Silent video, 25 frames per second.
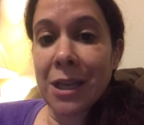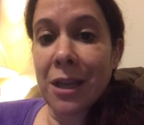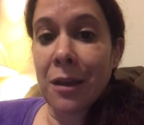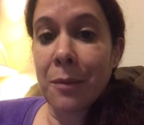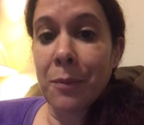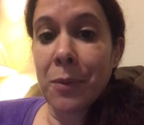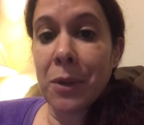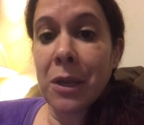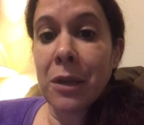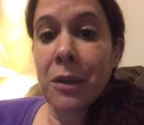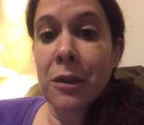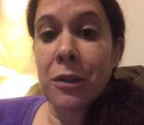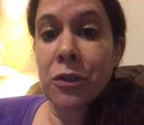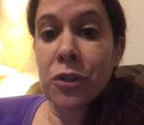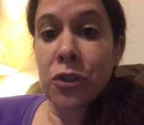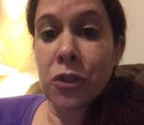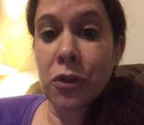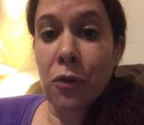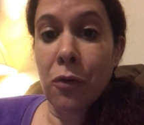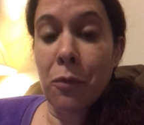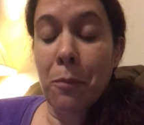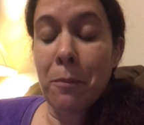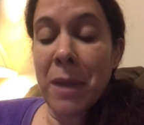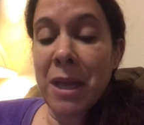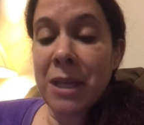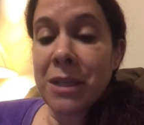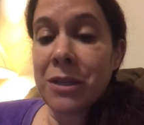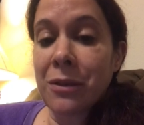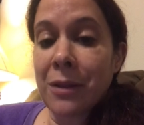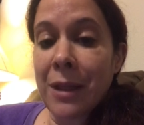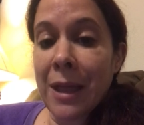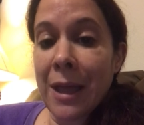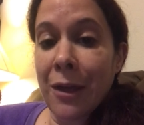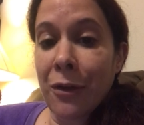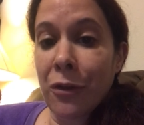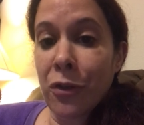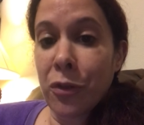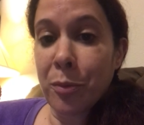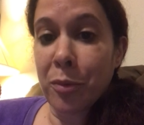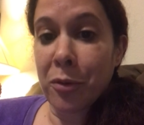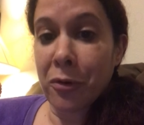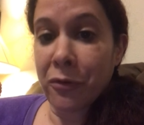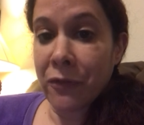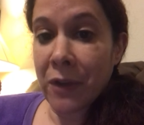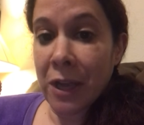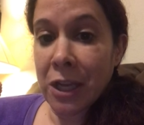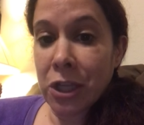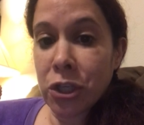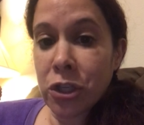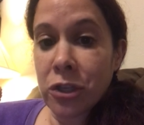up so mental health
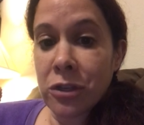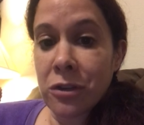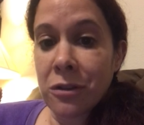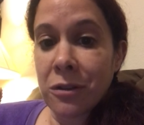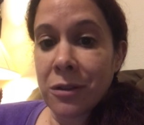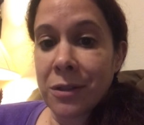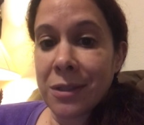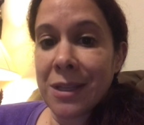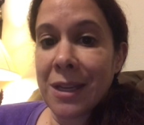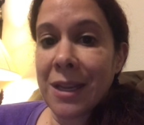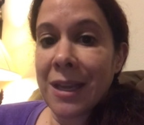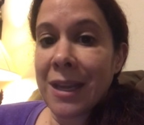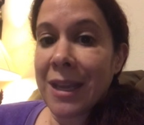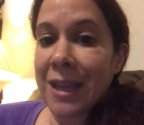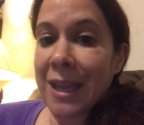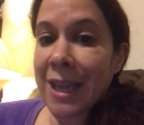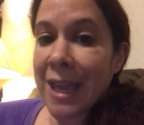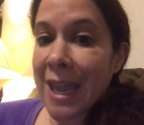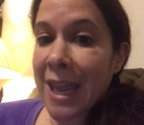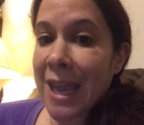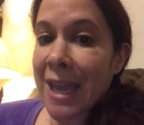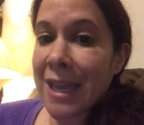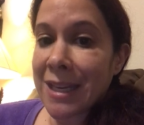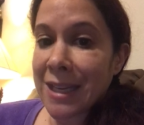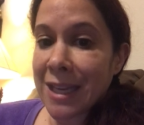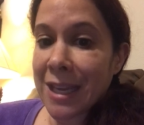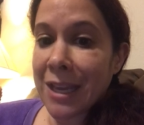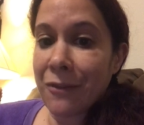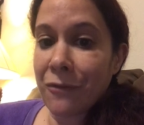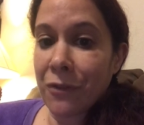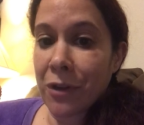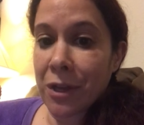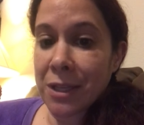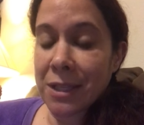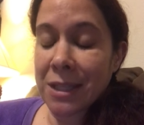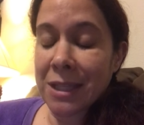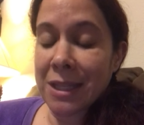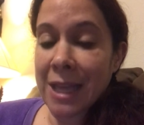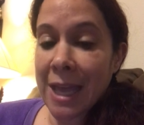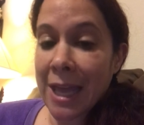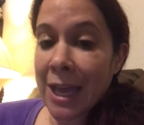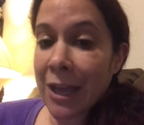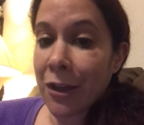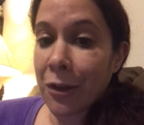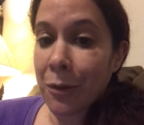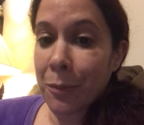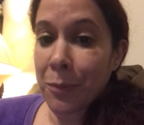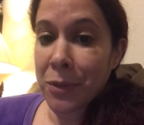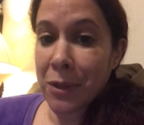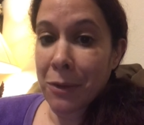professionals can't give us the
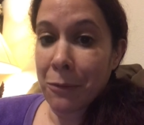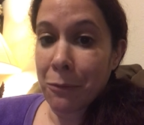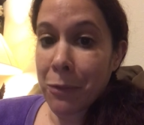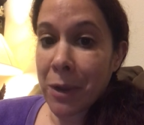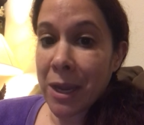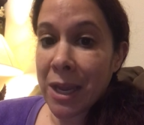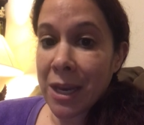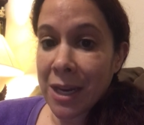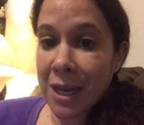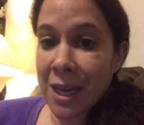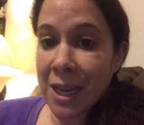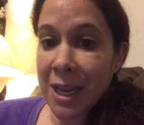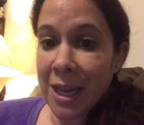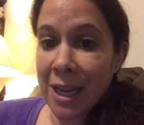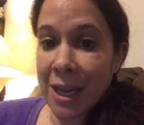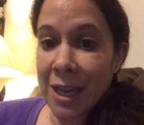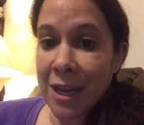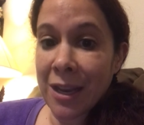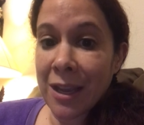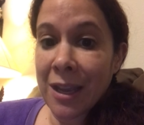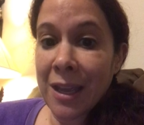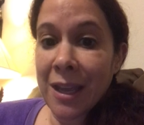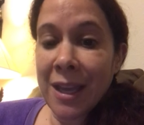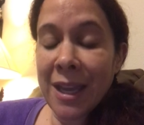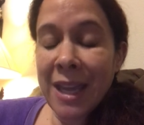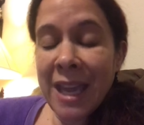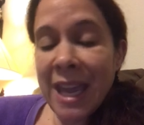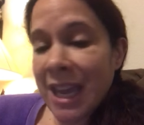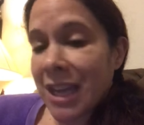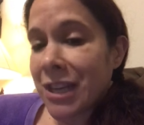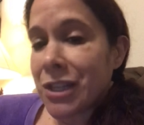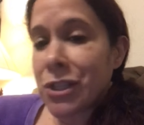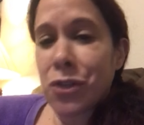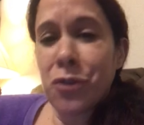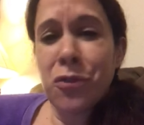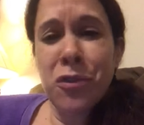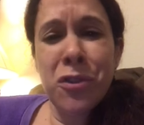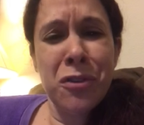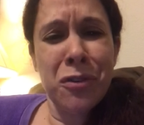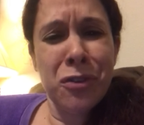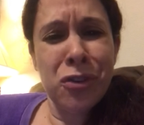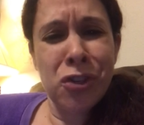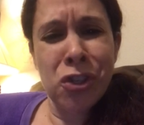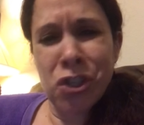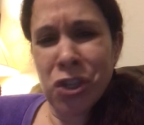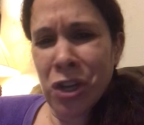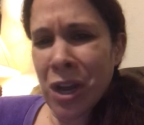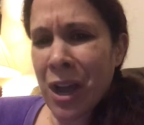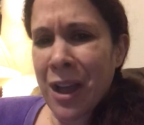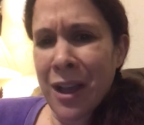help that we need, can't do their
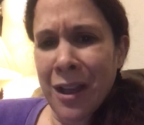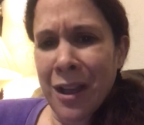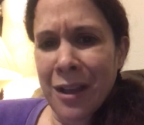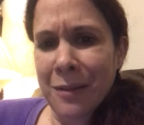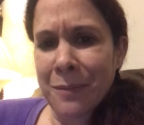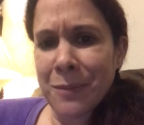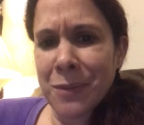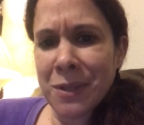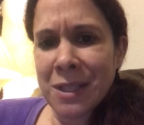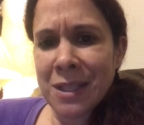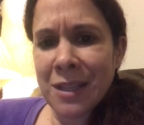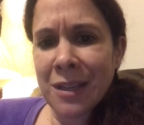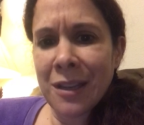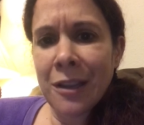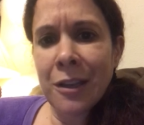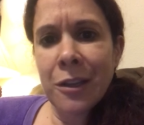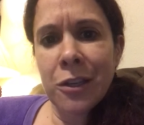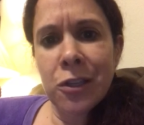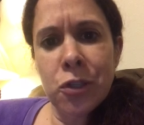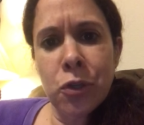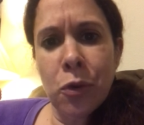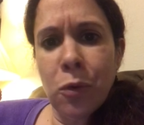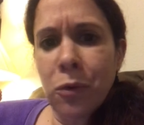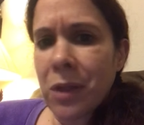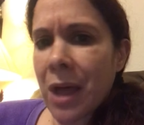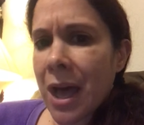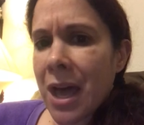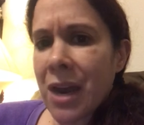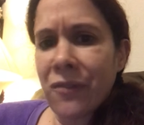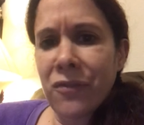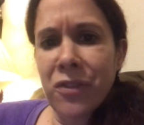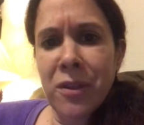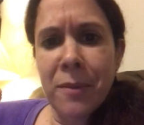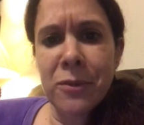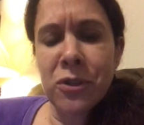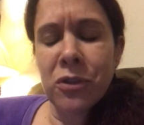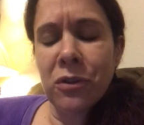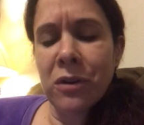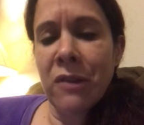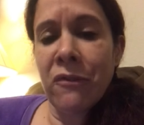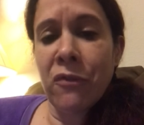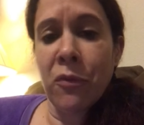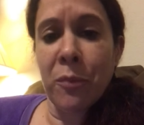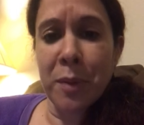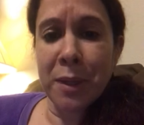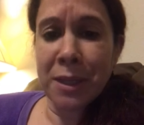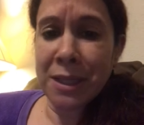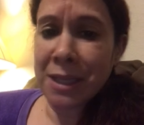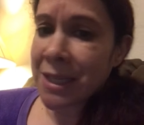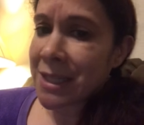jobs. So a lot of them don't even
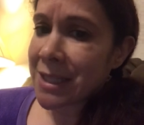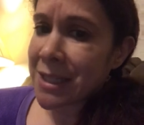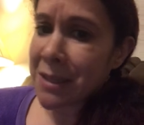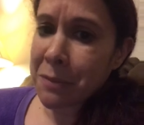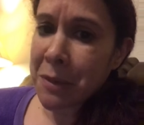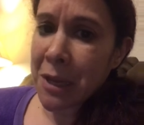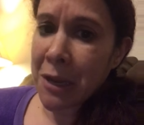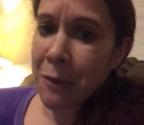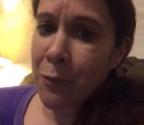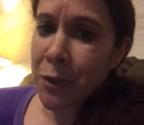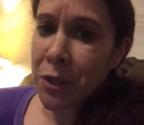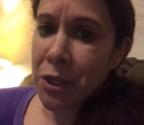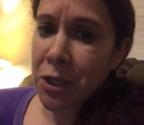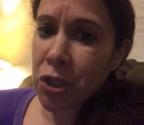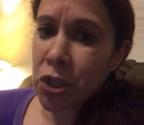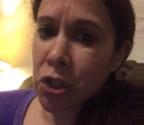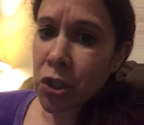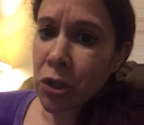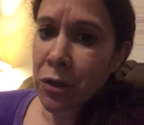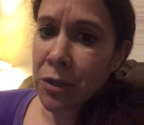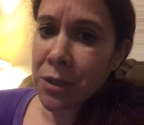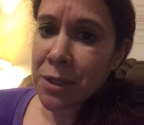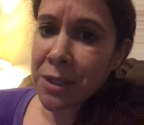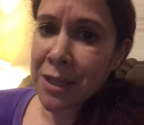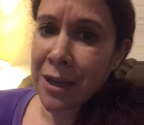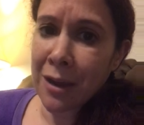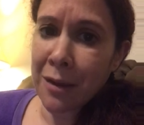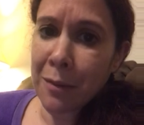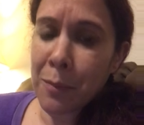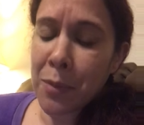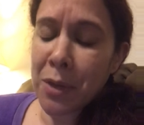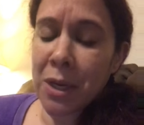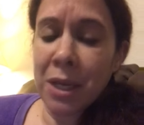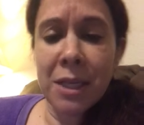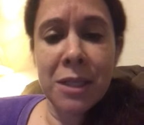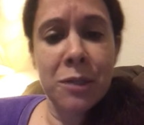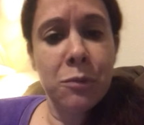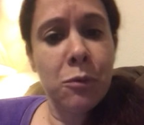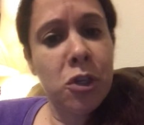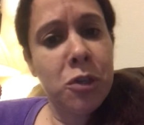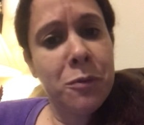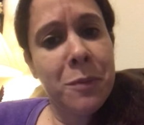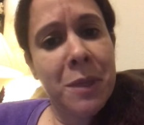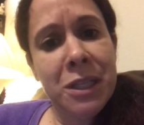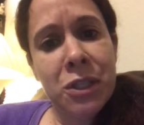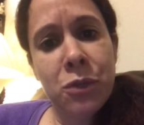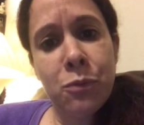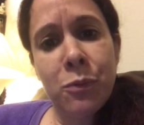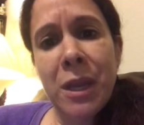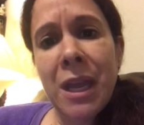participate with insurance companies, which
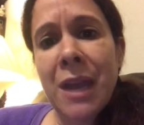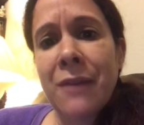means we